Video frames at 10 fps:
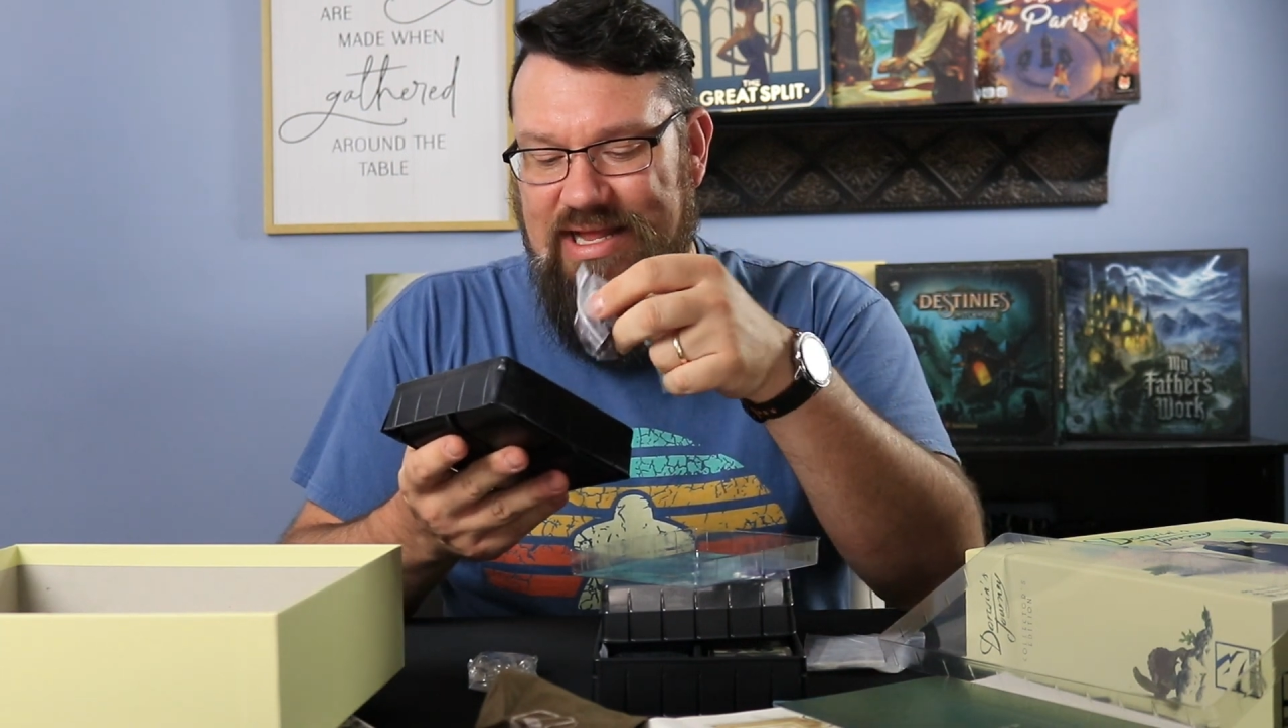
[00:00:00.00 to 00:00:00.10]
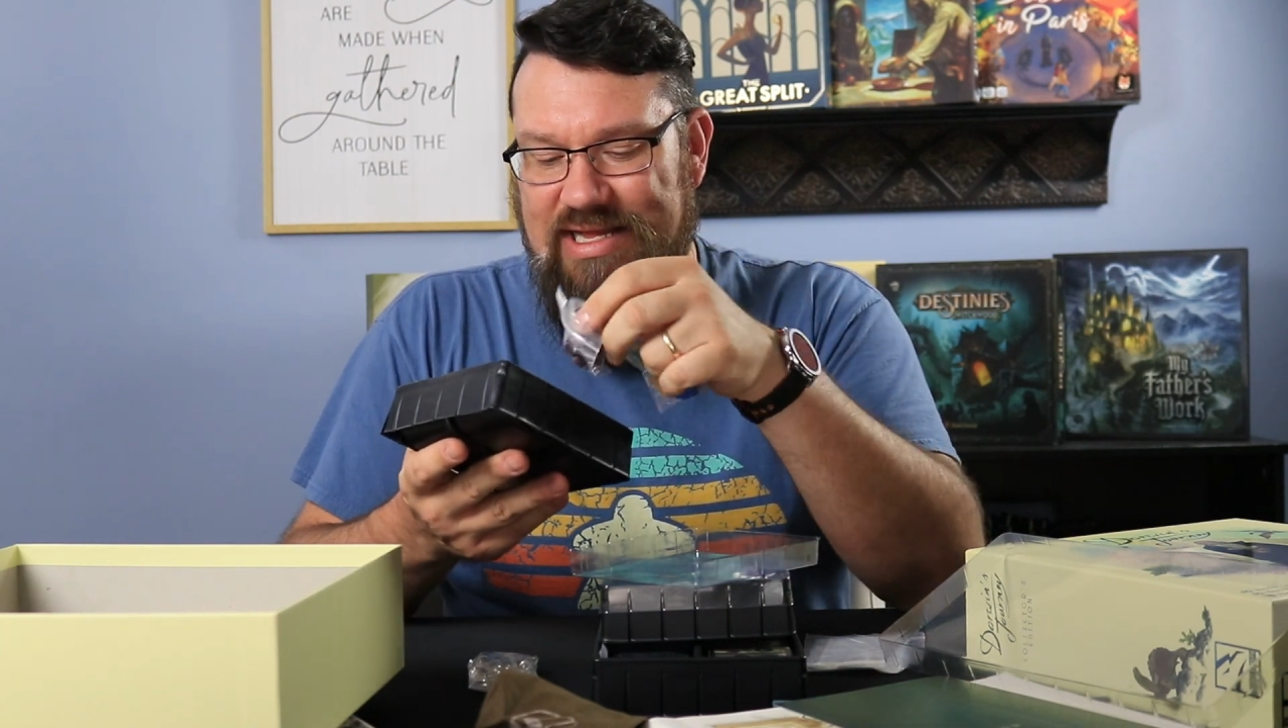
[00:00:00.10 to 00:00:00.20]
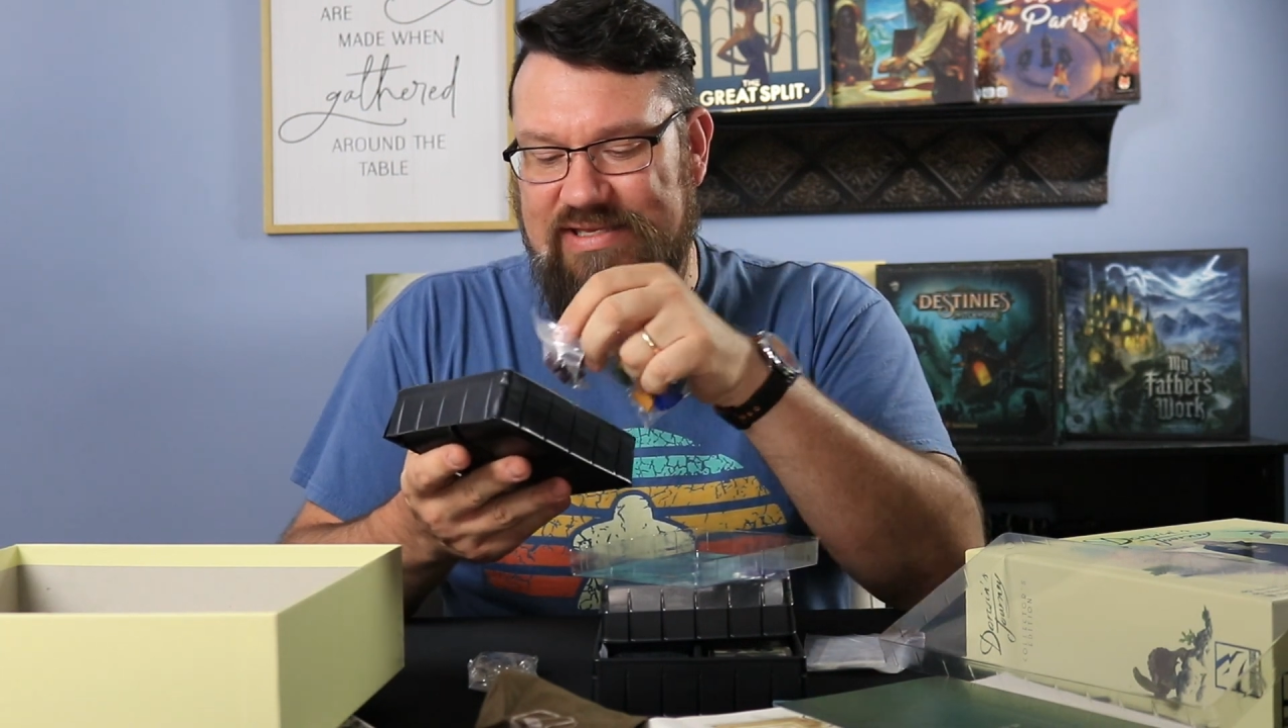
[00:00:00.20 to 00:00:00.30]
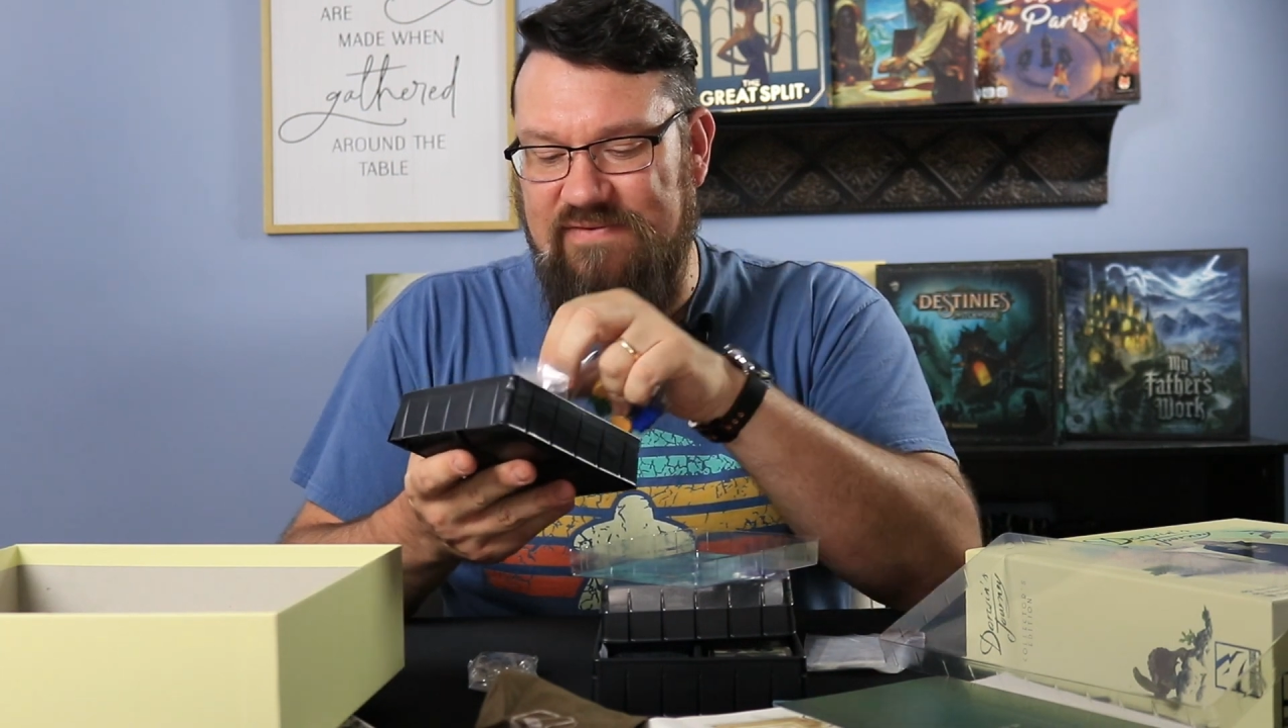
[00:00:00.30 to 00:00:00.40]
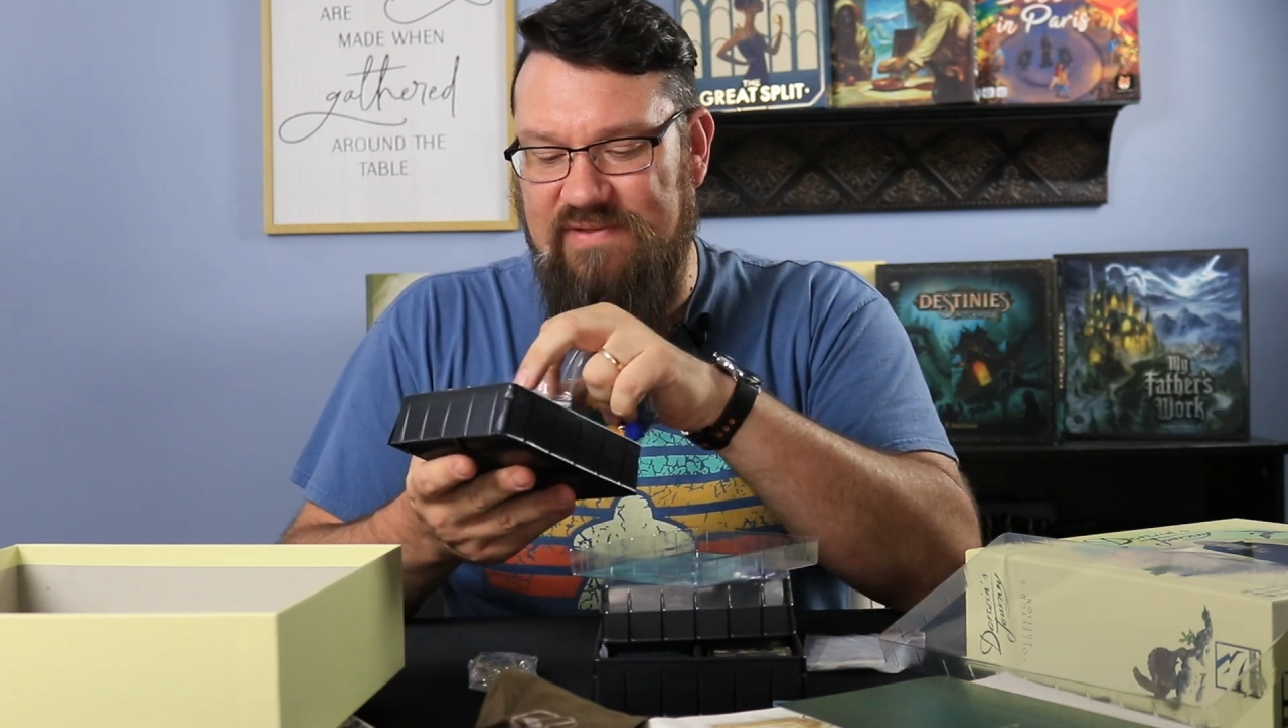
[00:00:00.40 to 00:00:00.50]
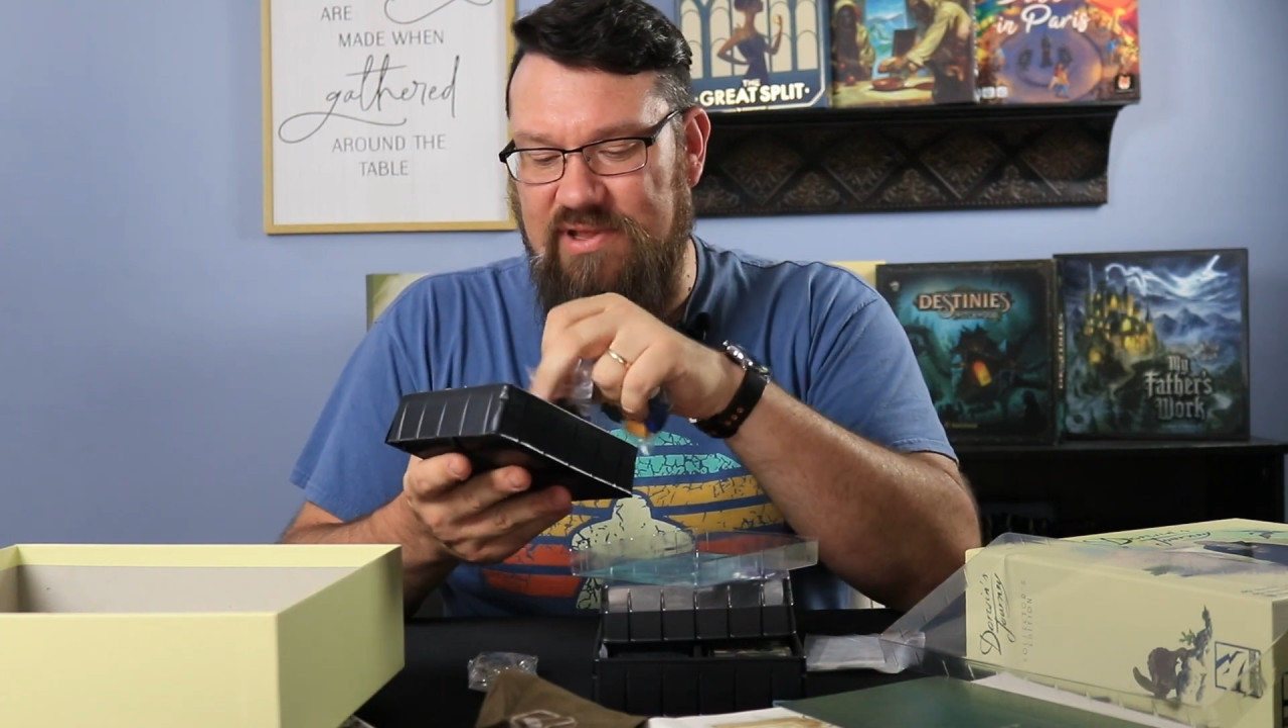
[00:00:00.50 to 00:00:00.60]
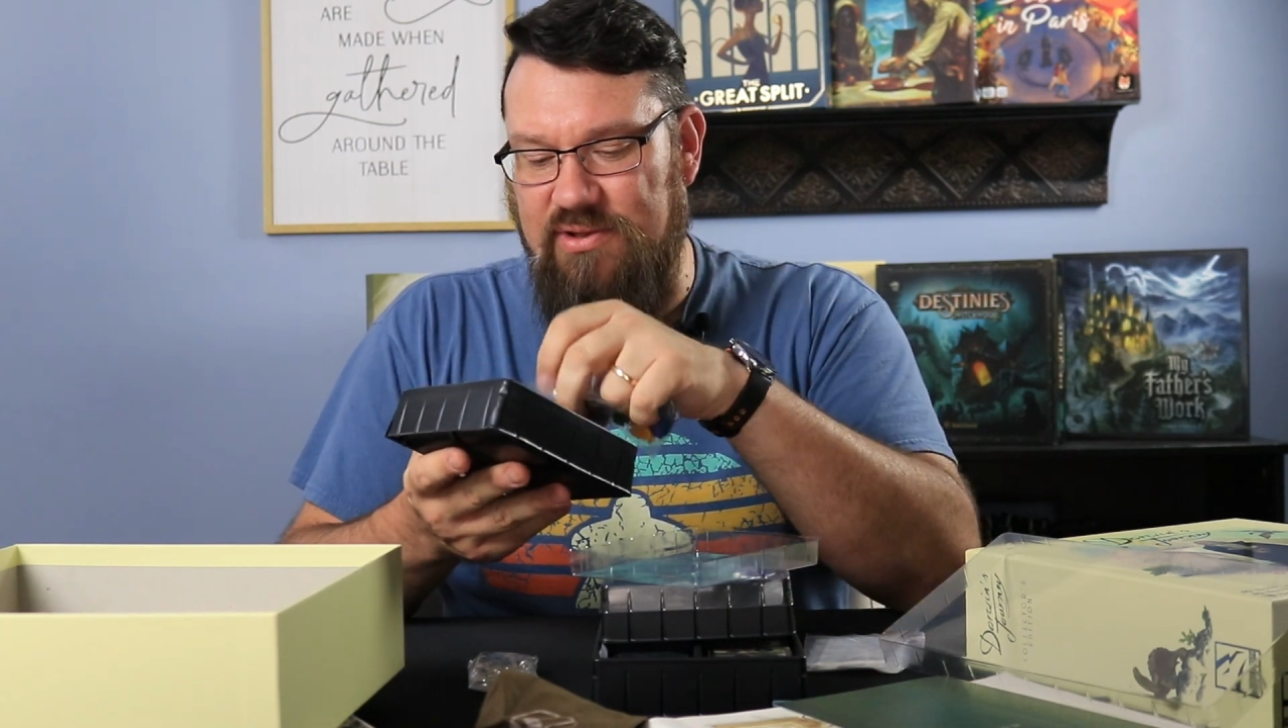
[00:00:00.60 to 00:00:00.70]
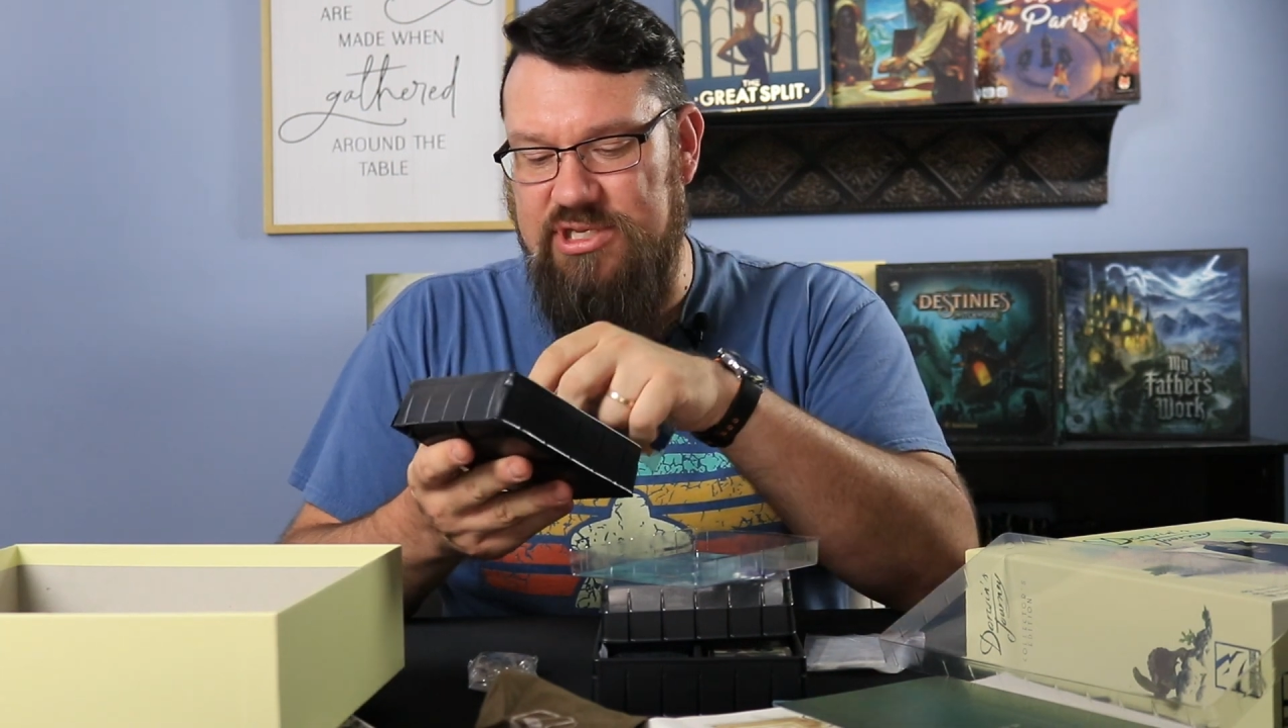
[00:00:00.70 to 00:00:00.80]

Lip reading: lots of little